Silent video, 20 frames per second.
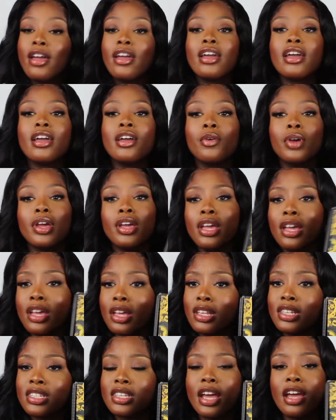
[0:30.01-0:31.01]
It
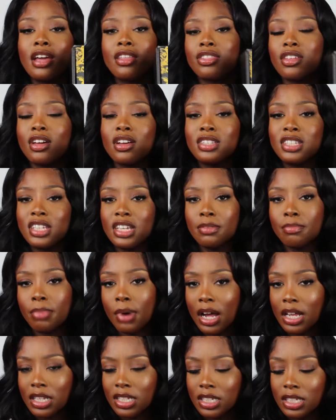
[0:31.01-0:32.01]
is a 13
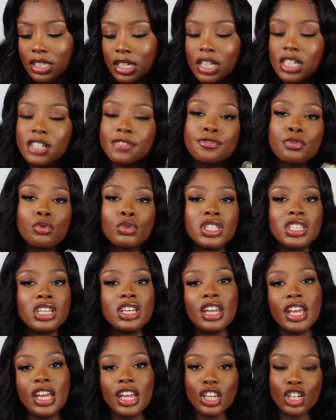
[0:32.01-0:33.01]
by 6
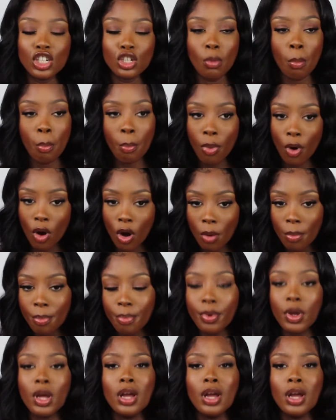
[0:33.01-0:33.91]
14-inch bob.